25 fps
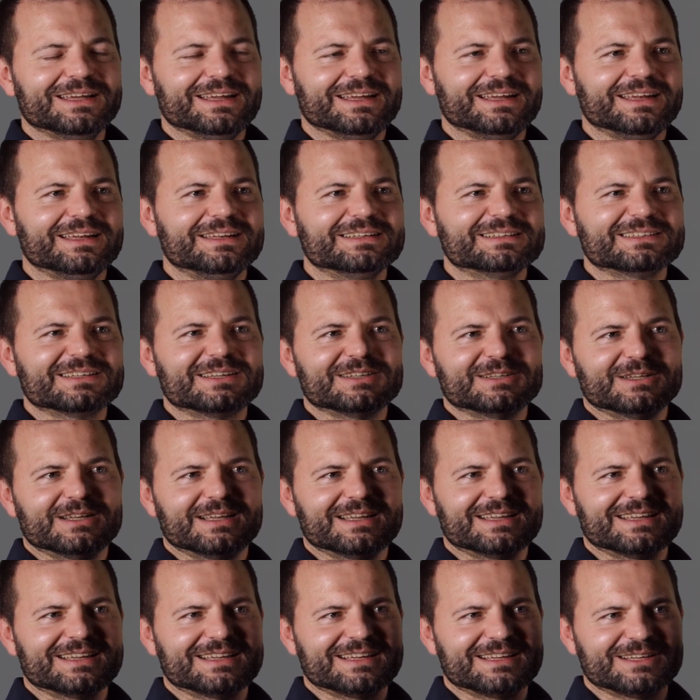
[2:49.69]
in
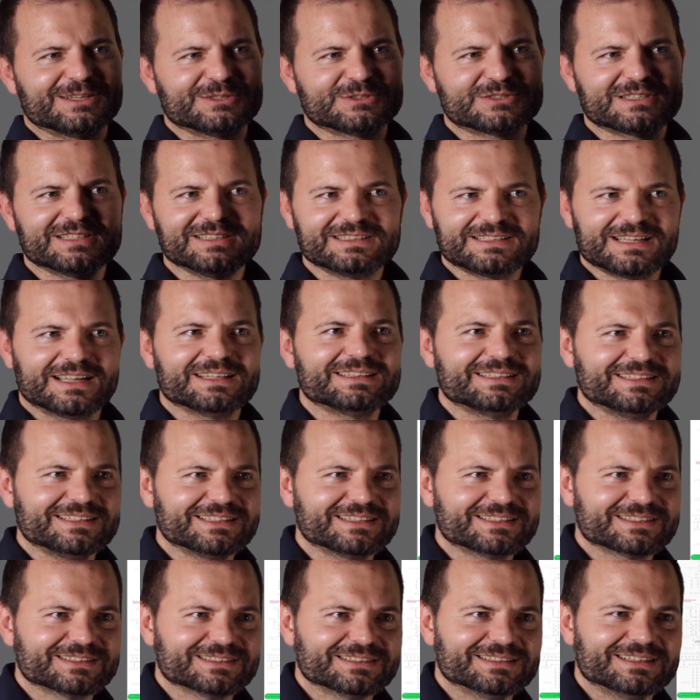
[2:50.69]

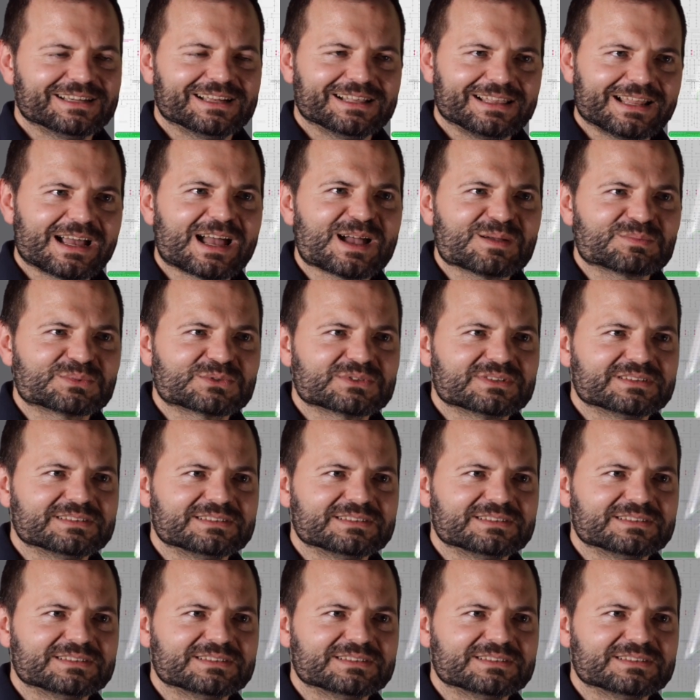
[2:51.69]
synthetic labs.